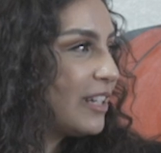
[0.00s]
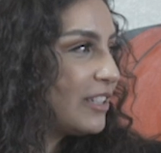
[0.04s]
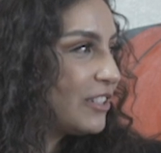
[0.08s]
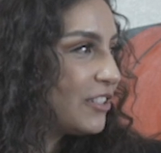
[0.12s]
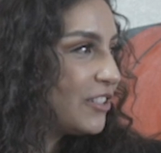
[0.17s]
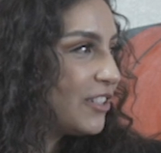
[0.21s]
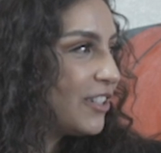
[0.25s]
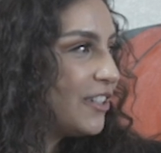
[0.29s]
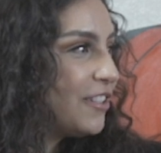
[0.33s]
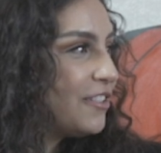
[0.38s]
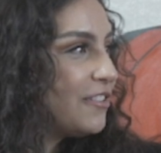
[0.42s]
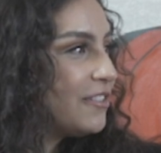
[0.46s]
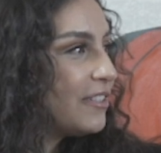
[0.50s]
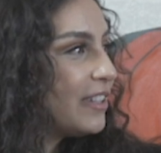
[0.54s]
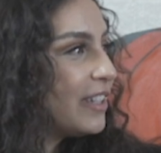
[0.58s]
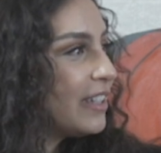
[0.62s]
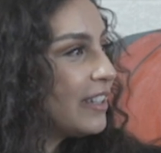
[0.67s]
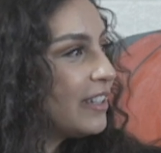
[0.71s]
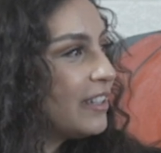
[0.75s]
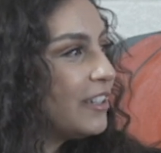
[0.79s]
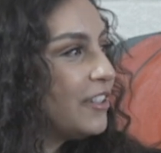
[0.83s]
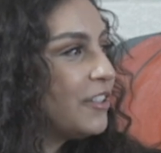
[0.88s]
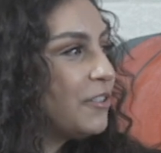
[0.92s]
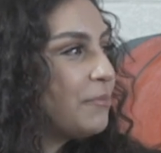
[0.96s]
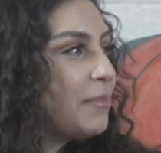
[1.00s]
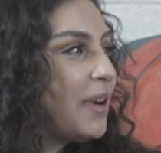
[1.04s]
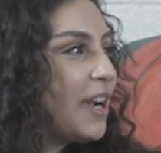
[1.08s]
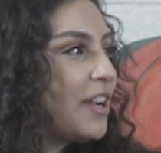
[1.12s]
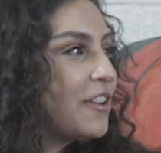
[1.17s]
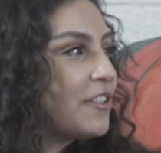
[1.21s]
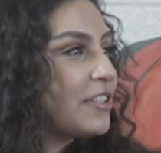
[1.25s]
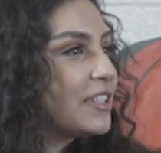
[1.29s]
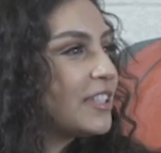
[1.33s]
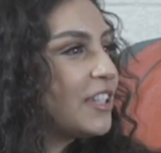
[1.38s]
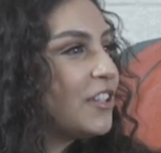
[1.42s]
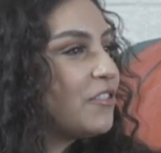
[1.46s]
show, like mm-hmm. you're by
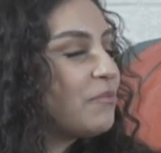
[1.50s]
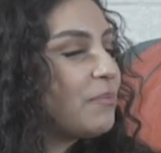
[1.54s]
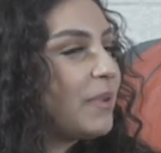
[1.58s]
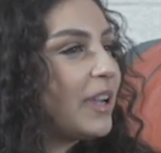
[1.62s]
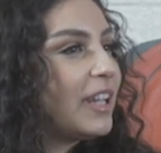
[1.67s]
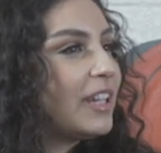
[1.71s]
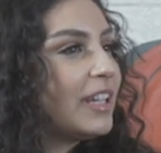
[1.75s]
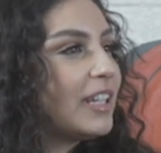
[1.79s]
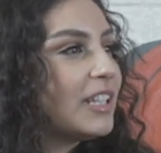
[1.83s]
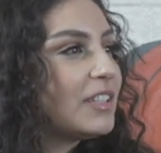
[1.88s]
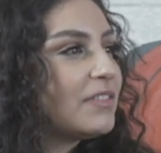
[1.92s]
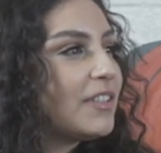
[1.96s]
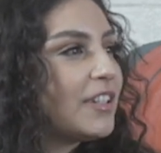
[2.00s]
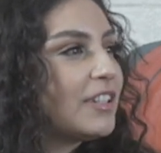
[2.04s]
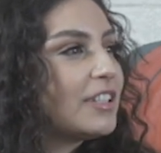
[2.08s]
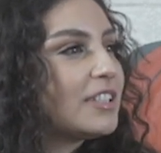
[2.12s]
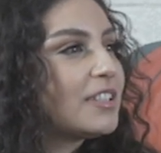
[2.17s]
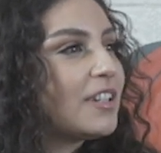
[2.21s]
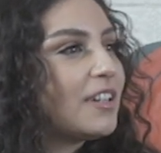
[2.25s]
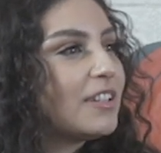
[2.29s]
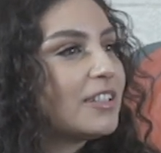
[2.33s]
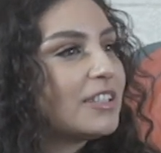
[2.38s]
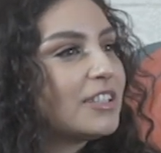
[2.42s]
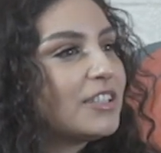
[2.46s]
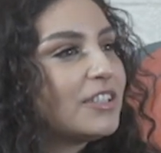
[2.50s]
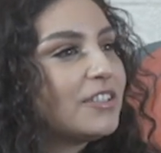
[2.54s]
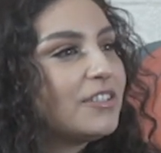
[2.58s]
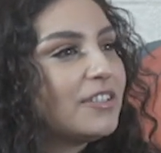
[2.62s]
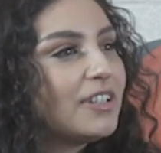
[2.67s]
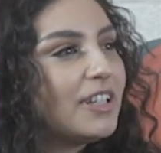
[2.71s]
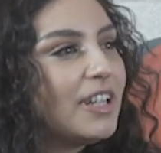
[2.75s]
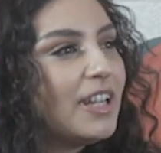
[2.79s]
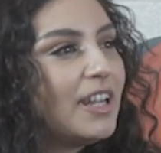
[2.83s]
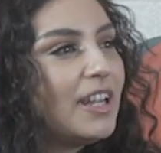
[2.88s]
yourself painting, it's very solitude.